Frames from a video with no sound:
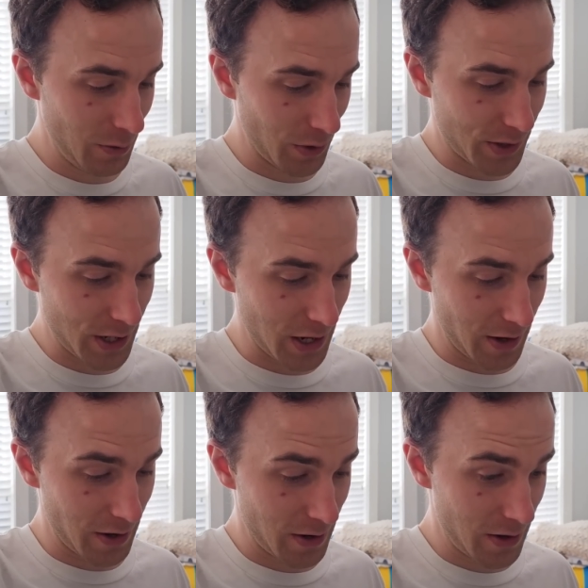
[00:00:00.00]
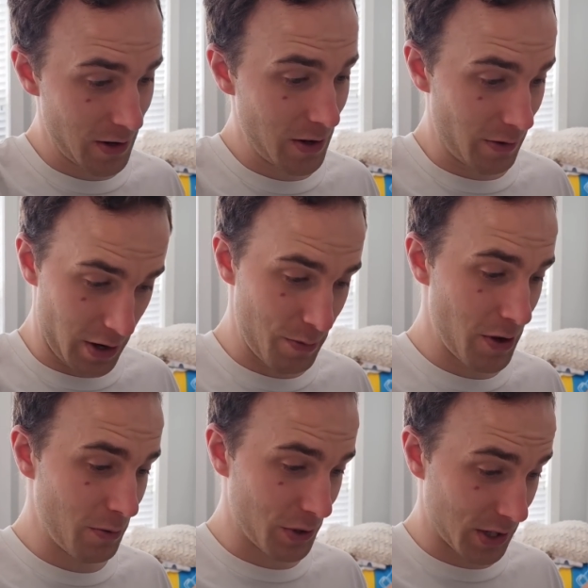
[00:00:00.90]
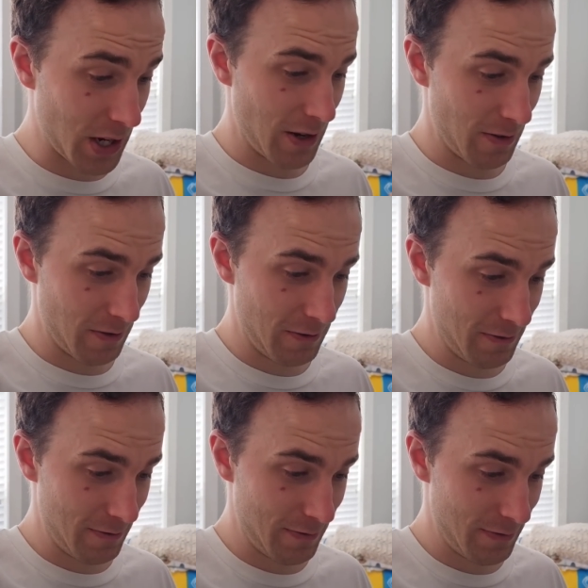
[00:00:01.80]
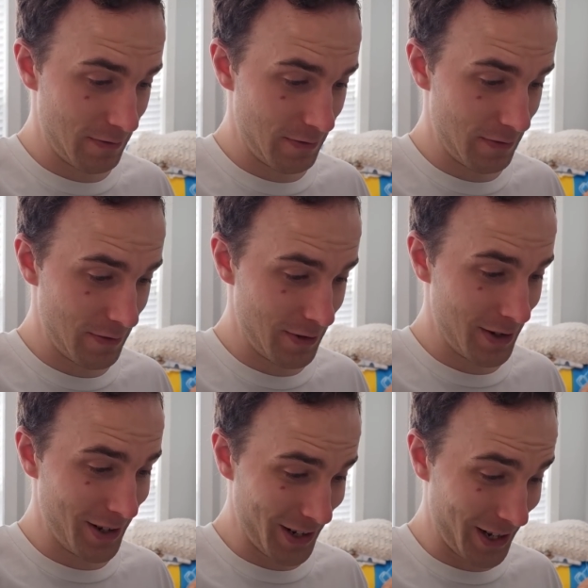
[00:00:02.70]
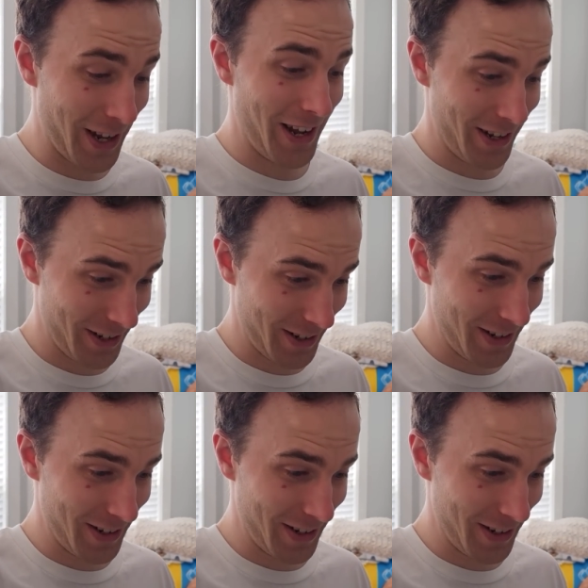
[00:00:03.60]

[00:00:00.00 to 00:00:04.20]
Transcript: We'll see. Right, Mel? We'll see. Yeah.